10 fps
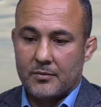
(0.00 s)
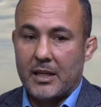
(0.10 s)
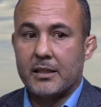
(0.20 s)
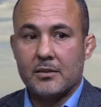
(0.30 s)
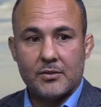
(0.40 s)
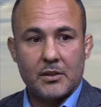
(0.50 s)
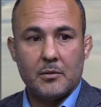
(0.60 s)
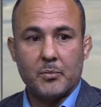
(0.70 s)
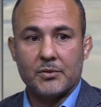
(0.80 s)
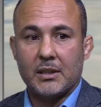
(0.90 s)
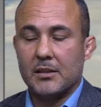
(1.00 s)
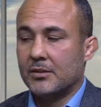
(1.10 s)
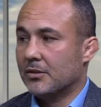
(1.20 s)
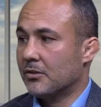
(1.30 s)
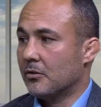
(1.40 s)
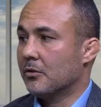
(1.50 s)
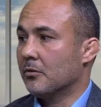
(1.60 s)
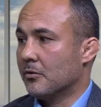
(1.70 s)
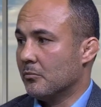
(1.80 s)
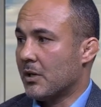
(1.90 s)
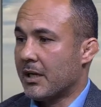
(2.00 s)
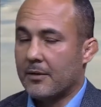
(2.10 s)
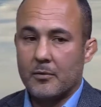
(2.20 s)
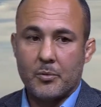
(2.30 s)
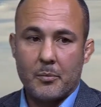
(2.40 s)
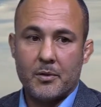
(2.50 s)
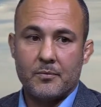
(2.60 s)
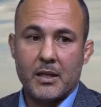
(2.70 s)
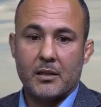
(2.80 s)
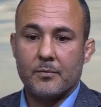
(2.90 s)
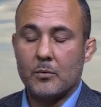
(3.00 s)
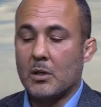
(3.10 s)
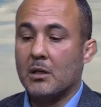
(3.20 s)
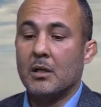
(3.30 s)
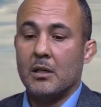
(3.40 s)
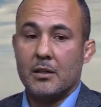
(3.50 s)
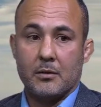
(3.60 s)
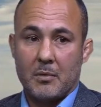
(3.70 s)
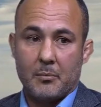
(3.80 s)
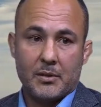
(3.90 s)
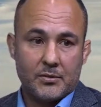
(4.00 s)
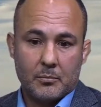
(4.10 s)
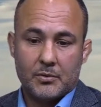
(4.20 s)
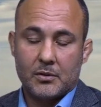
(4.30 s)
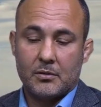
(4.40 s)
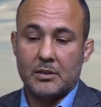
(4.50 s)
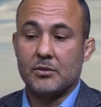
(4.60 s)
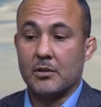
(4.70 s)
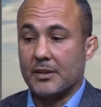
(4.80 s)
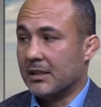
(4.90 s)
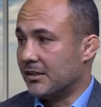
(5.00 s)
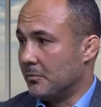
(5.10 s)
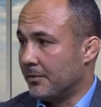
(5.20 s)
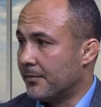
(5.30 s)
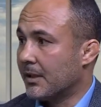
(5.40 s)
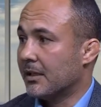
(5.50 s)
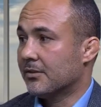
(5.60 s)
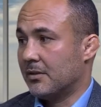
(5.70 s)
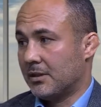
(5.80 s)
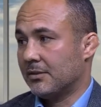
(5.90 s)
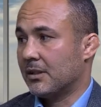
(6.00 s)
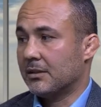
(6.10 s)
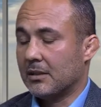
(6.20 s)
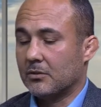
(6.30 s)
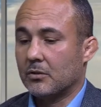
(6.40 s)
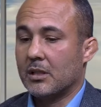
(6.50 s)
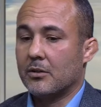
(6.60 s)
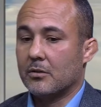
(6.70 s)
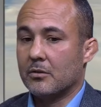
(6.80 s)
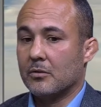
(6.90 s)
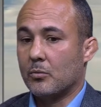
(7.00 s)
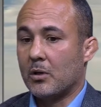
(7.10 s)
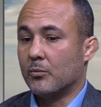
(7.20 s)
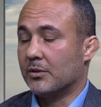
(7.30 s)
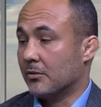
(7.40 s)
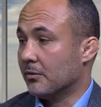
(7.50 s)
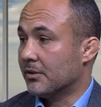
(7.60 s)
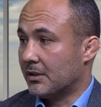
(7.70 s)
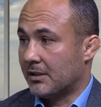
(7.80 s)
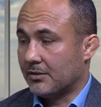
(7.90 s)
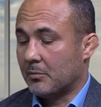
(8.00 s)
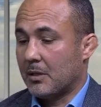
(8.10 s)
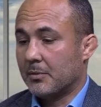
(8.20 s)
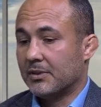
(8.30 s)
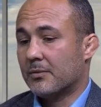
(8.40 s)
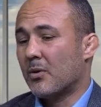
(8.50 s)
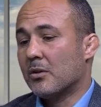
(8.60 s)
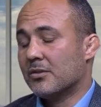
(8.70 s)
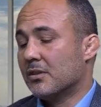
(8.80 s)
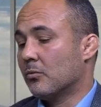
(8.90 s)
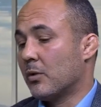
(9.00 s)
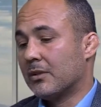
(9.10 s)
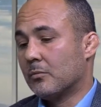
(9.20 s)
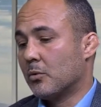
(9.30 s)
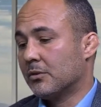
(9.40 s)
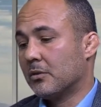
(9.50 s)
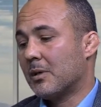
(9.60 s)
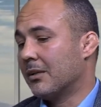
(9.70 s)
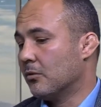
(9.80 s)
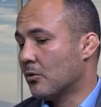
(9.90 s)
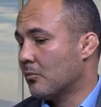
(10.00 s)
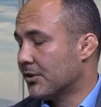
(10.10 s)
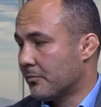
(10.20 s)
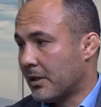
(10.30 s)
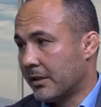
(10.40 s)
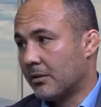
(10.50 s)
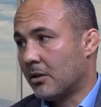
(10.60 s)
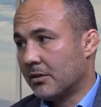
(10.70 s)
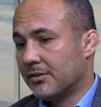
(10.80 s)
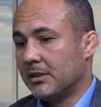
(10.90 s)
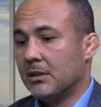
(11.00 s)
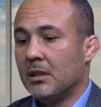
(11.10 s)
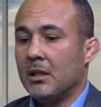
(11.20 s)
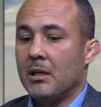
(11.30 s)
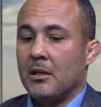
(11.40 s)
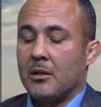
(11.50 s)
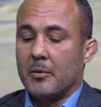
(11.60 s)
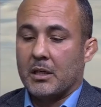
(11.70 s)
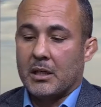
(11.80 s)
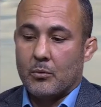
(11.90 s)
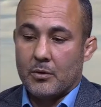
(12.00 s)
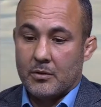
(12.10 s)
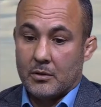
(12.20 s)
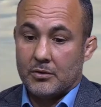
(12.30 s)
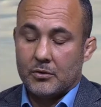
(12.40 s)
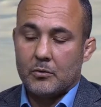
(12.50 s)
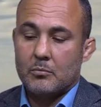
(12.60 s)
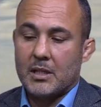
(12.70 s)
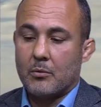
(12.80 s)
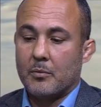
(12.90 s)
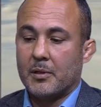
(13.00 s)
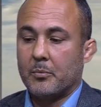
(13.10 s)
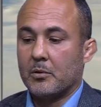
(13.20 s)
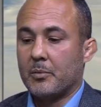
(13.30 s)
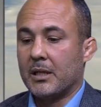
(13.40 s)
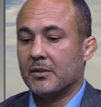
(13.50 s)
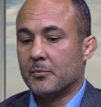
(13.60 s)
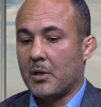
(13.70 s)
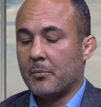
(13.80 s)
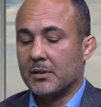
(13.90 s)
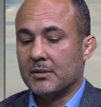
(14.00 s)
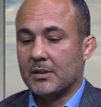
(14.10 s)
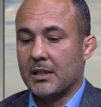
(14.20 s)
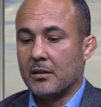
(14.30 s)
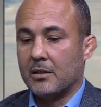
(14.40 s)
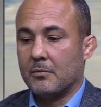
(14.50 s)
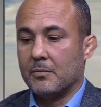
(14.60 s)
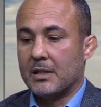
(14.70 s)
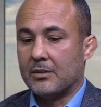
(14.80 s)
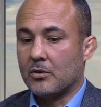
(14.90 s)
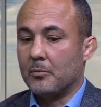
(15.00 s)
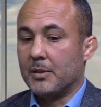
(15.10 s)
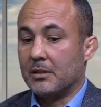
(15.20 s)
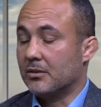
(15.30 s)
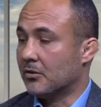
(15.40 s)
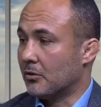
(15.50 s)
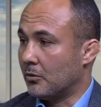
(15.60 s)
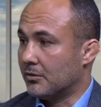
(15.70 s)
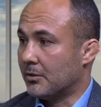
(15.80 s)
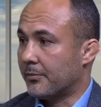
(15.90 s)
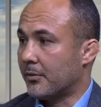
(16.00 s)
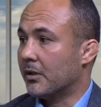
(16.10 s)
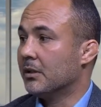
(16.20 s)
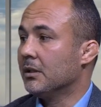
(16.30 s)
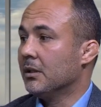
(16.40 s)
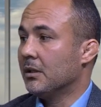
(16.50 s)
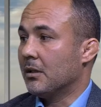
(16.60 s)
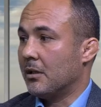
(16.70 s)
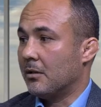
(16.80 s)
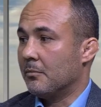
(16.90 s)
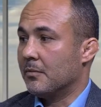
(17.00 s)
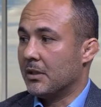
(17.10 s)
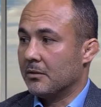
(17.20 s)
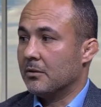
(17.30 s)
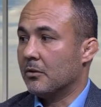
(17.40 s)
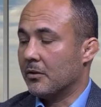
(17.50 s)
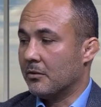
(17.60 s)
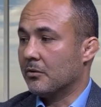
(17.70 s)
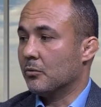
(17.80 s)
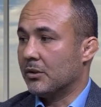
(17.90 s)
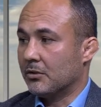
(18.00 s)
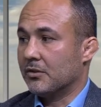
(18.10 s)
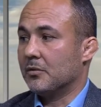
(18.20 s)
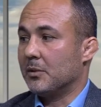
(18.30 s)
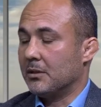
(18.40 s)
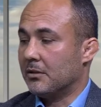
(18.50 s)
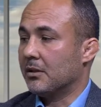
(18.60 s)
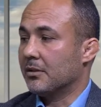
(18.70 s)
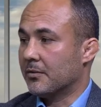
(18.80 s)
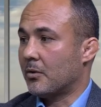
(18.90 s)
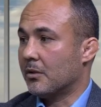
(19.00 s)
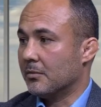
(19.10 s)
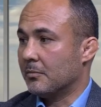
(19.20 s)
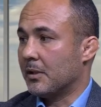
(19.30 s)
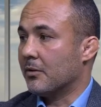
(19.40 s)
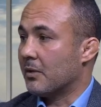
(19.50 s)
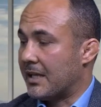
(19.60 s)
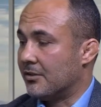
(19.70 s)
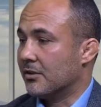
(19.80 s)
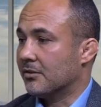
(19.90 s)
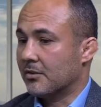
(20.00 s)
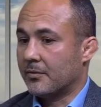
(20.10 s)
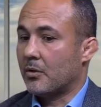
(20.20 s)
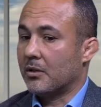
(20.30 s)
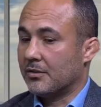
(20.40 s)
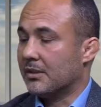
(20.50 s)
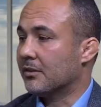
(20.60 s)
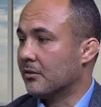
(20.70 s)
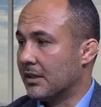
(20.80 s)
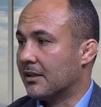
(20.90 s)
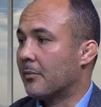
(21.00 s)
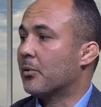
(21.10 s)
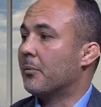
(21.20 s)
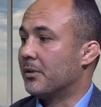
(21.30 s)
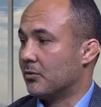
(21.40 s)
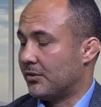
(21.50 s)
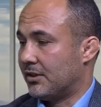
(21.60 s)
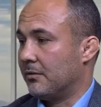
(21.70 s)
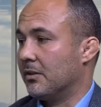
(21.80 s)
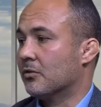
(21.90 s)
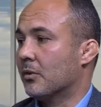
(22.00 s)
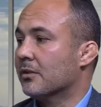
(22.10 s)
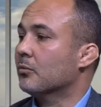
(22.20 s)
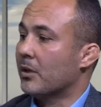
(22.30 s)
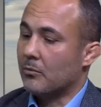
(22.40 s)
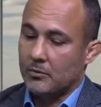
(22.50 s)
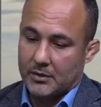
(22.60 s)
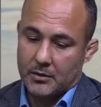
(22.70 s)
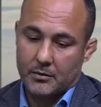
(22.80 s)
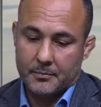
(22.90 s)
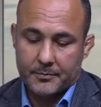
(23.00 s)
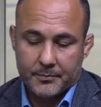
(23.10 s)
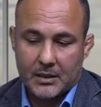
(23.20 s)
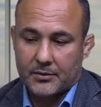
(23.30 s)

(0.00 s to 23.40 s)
vacancy percentages. You know, you you might have the property vacant for a while. There might be some st stuff that needs to be fixed and things like that. So yeah, you're gonna want reserves in case something happens. As far as the rental moratorium, I don't know much about it honestly, yeah. but I would assume that when people are buying these properties, that um, that's all being disclosed up front um, that you know the, the research is being done as far by their agents as far as that that, that property rent is receiving its rent, rent rolls. There you go. Yeah, rent That's